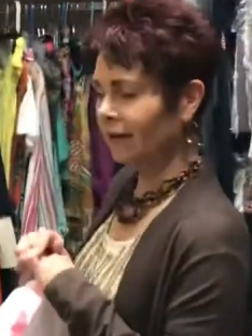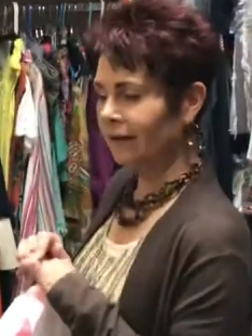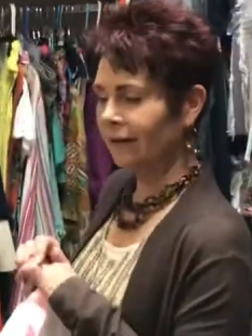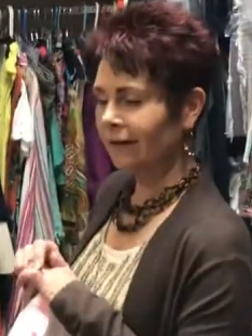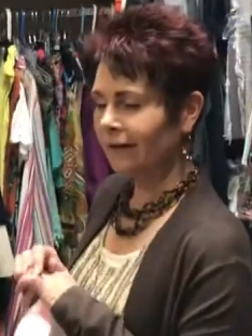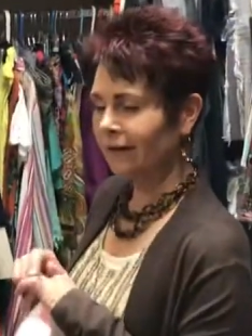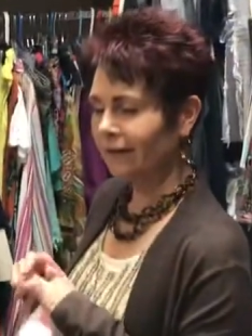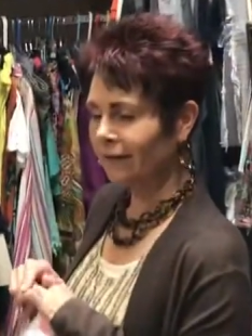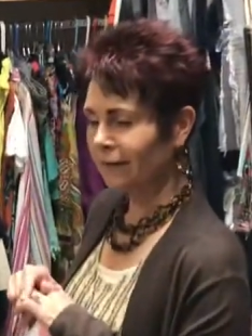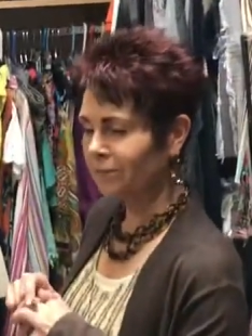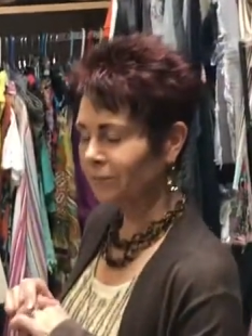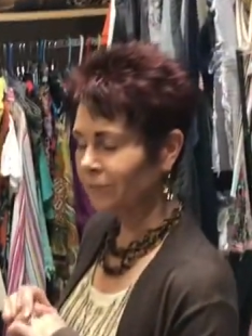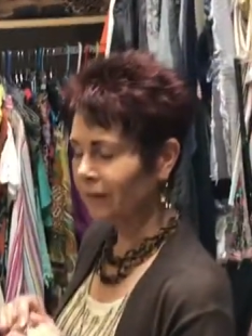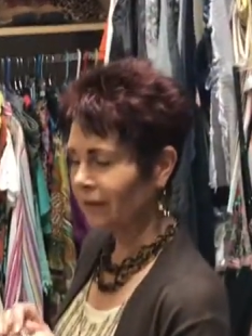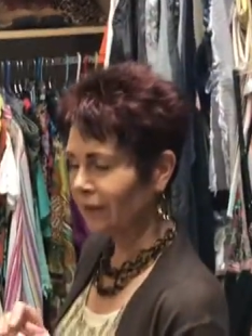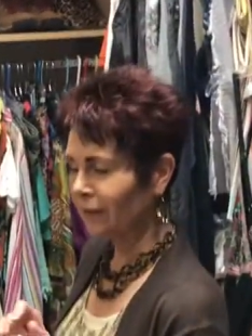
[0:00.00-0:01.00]
a
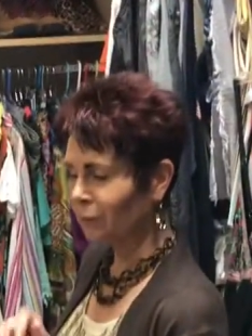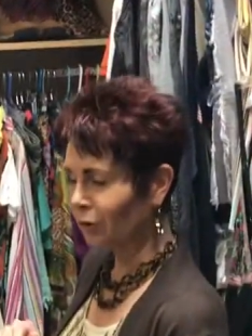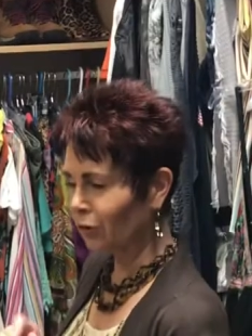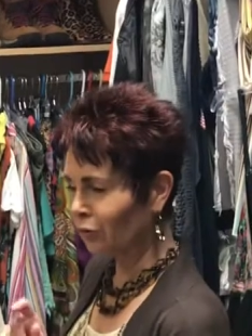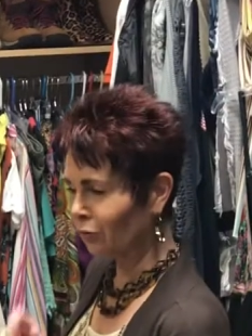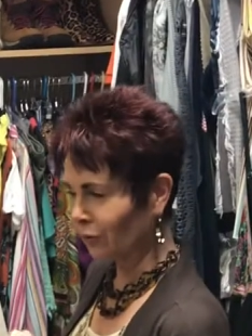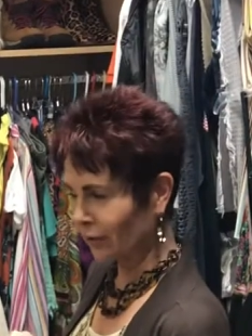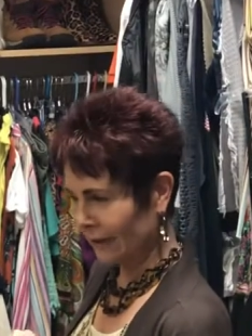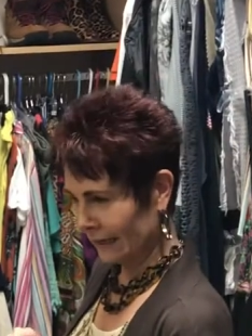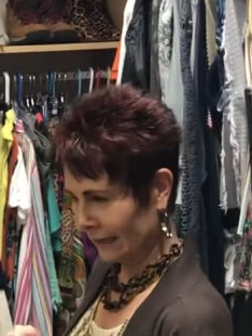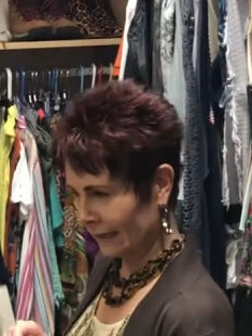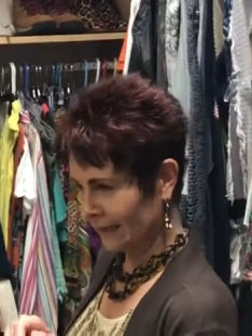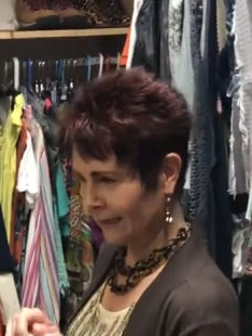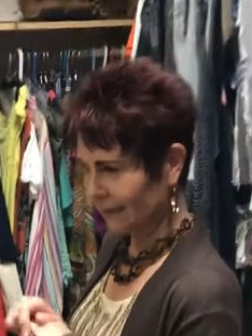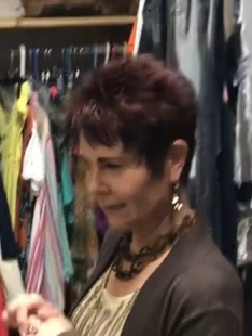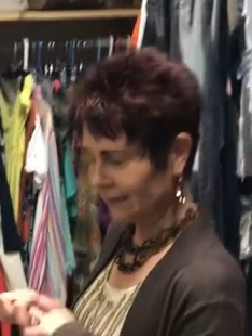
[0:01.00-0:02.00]
emerald
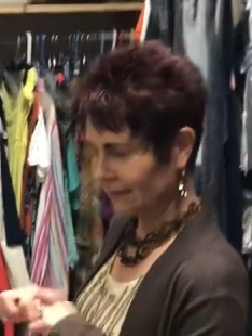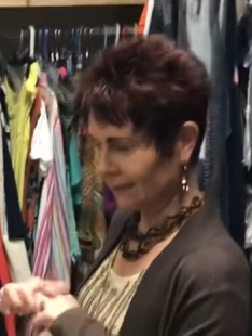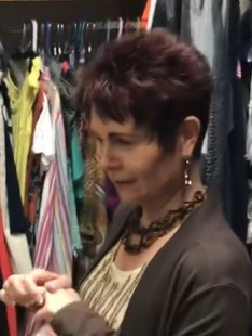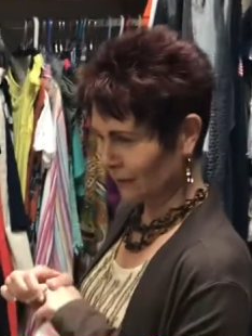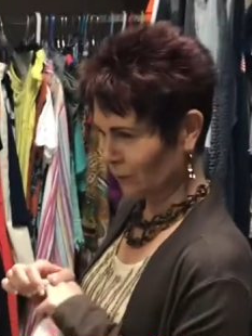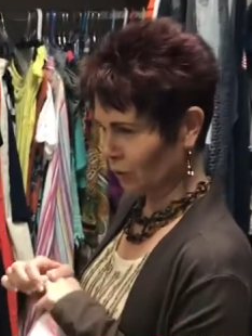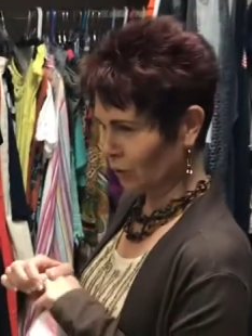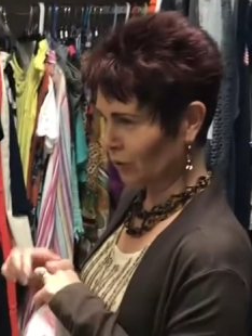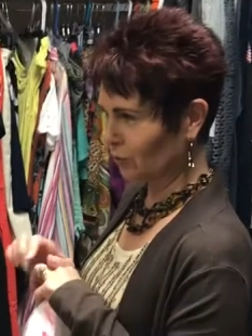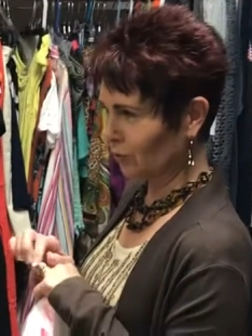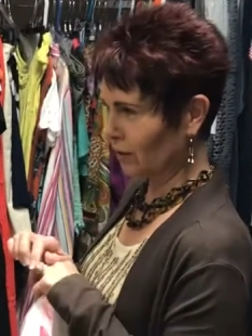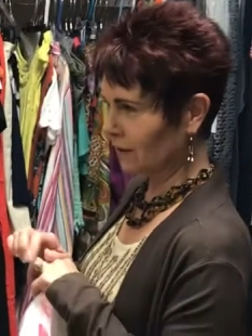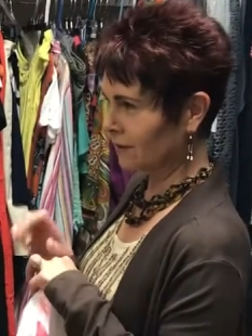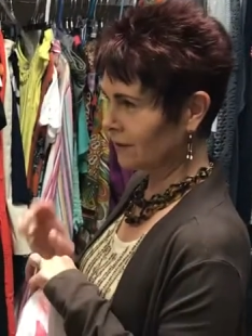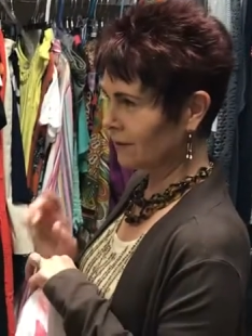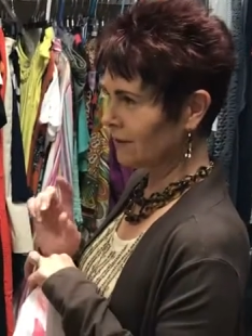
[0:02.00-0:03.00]
ring, because emerald
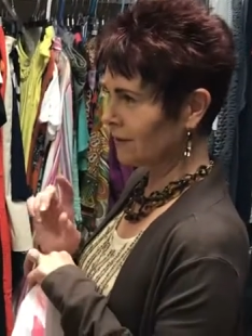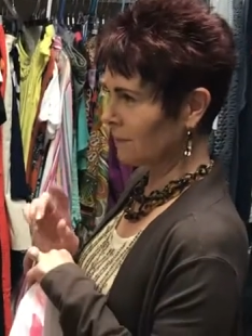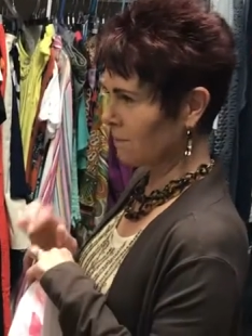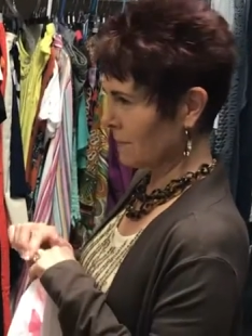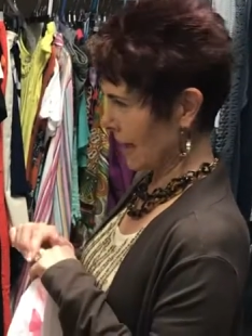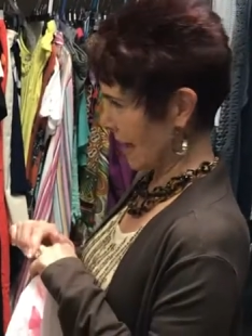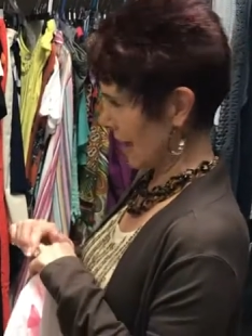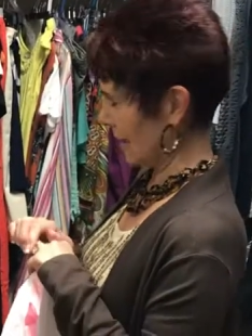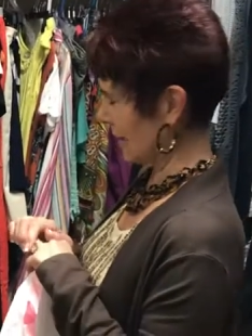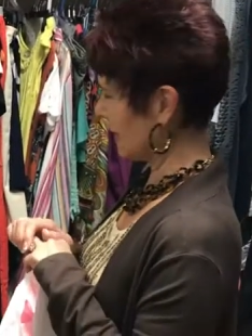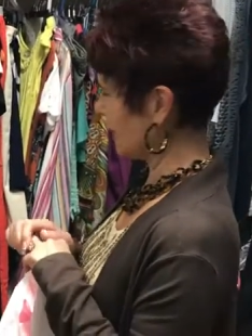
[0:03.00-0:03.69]
was May.